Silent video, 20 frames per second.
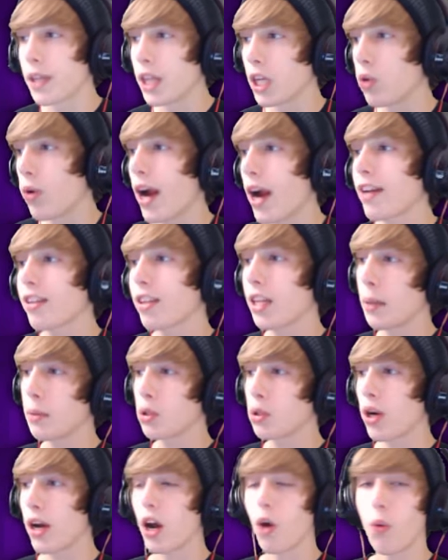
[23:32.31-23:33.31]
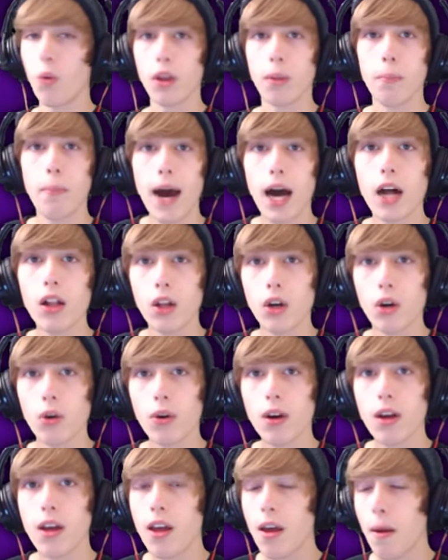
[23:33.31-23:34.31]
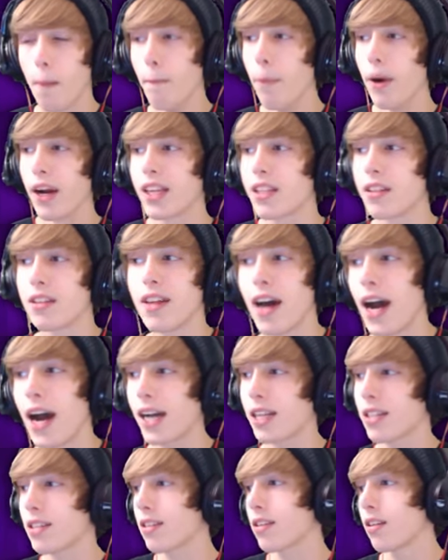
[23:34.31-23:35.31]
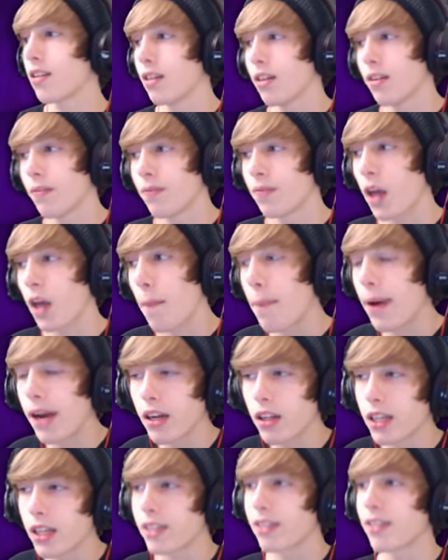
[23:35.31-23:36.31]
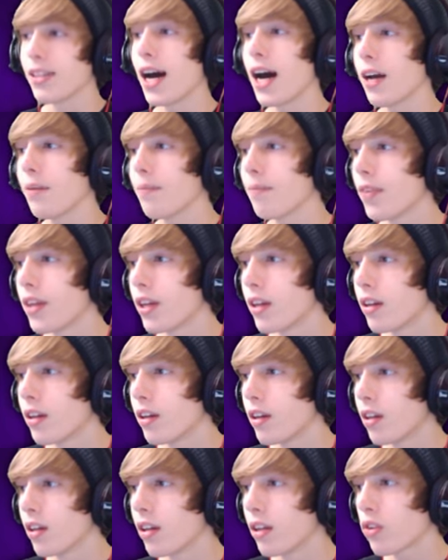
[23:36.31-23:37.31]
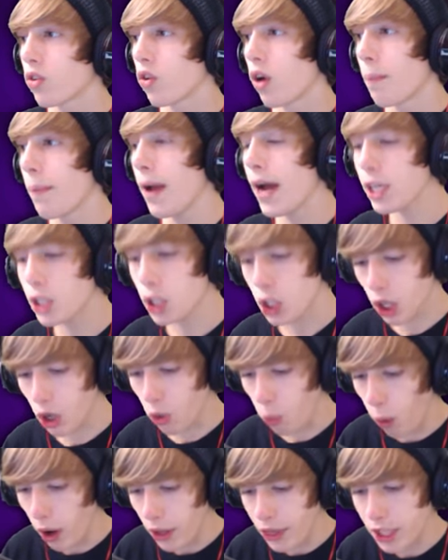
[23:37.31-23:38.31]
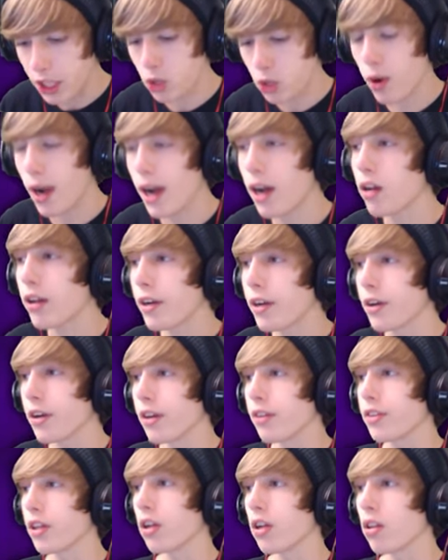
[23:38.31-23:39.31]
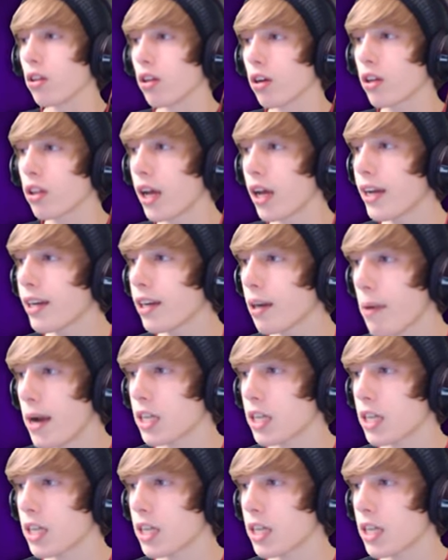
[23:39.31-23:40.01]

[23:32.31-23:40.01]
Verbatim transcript: the grass type trial with Mallow, but it's not. Apparently it's not. So I'm not sure what this trial area is gonna look like. I'm